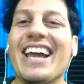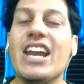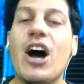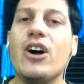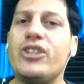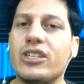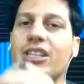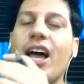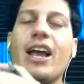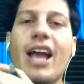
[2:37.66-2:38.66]
You know,
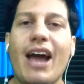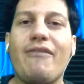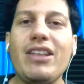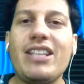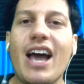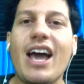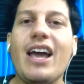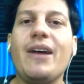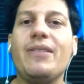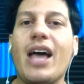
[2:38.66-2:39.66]
just like every
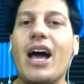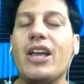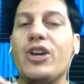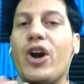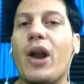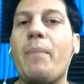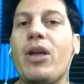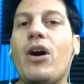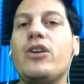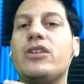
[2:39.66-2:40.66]
day that you're gonna
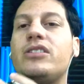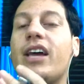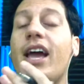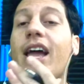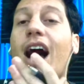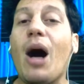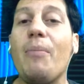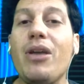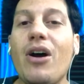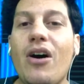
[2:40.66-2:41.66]
be on, just say, hey, I'll
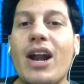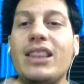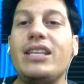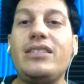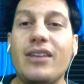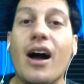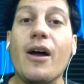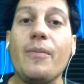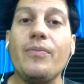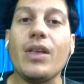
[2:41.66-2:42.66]
be on at this
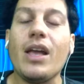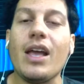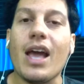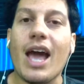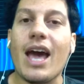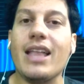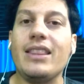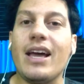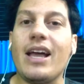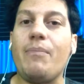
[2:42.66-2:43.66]
time, and
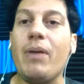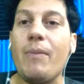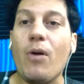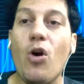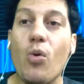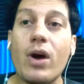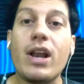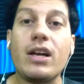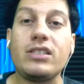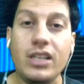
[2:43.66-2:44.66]
then people who
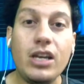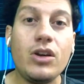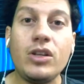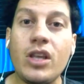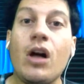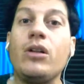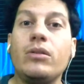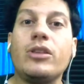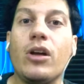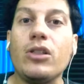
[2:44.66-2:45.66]
wanna see you, they'll
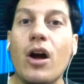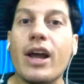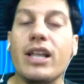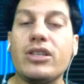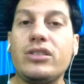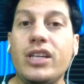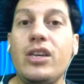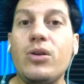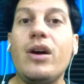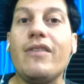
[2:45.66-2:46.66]
log in to see
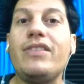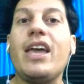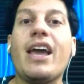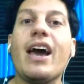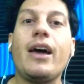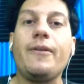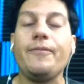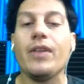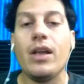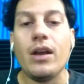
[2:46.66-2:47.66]
you if they can.
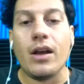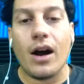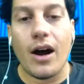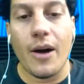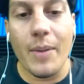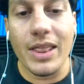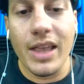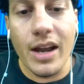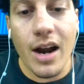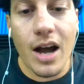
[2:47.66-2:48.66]
And
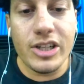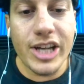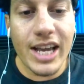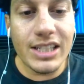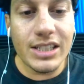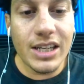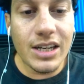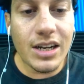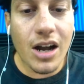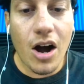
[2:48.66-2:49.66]
then
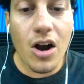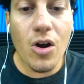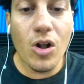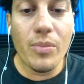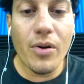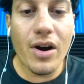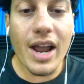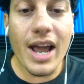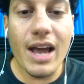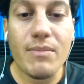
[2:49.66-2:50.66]
Jason Goldberg
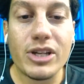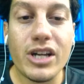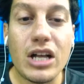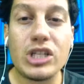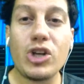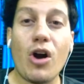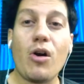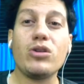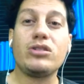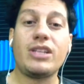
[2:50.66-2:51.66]
and Michelle
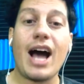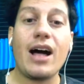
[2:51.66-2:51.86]
Soros'